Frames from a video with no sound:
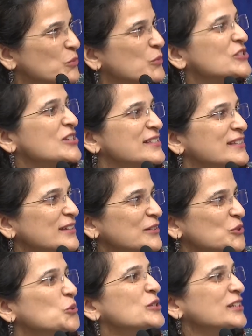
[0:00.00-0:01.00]
which is
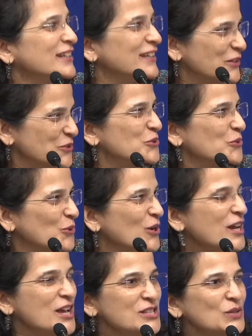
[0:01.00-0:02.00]
totally untrue.
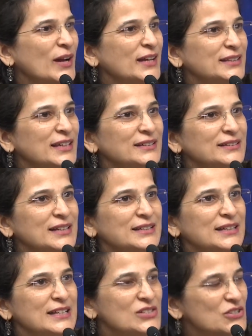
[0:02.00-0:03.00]
So I think that
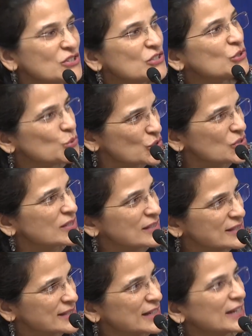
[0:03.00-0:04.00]

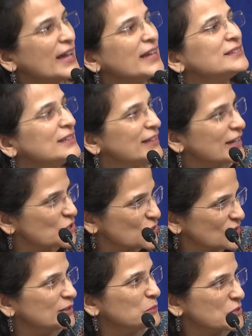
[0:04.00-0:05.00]
institutions like the
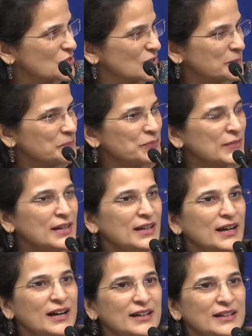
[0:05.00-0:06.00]
Election Commission
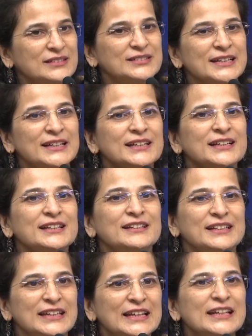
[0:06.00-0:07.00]
really
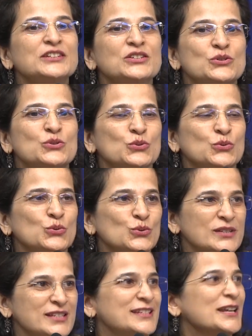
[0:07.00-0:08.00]
need to
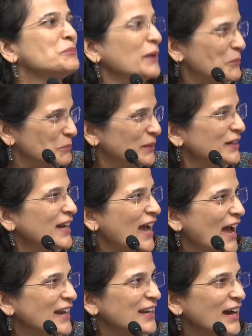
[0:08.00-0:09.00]
step up
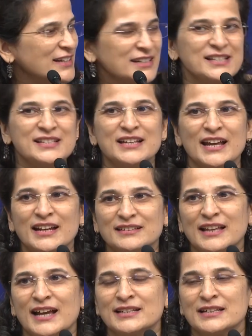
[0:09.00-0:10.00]
and understand
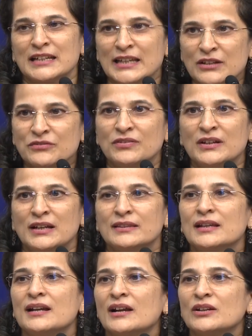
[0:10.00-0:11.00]
that if
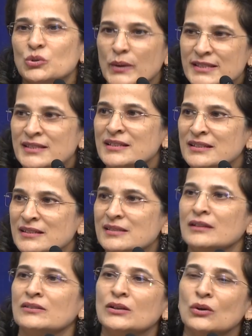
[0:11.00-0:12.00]
there are questions,
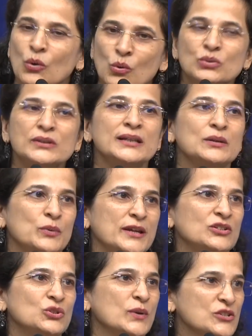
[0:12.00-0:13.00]
then the only
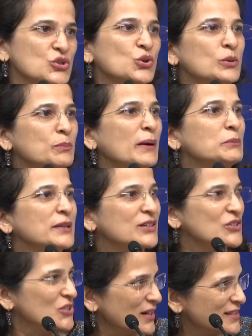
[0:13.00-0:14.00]
way to ensure public
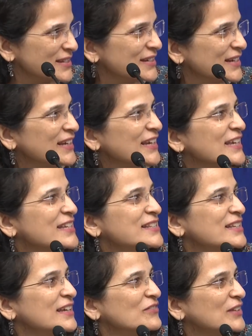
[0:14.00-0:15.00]
trust
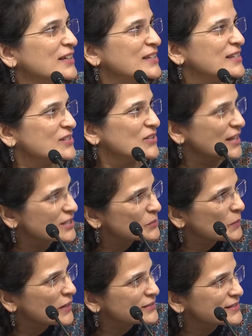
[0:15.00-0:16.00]
is if there is
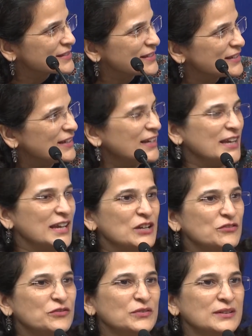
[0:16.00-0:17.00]
transparency,
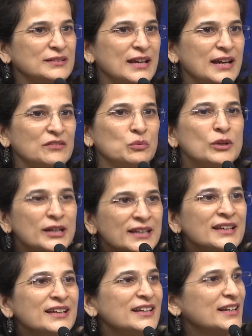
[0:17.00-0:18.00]
if they are
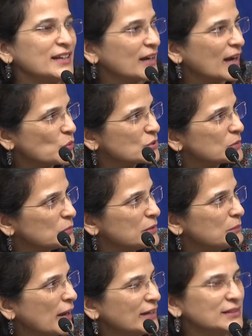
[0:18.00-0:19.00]
working in an accountable
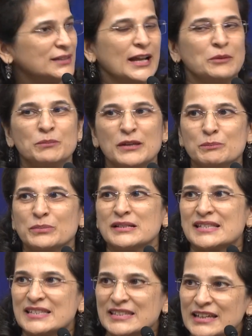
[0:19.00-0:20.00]
manner, and people
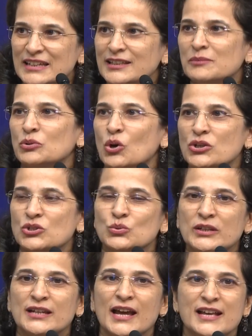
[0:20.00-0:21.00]
see them not
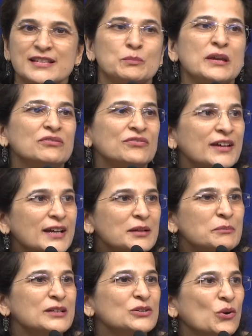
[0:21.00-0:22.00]
only as being fair,
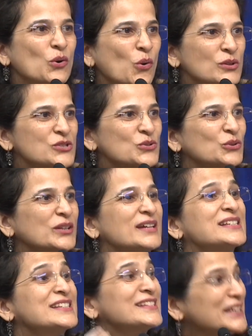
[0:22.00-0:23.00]
but also they're
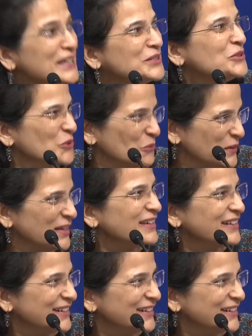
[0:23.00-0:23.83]
seen to be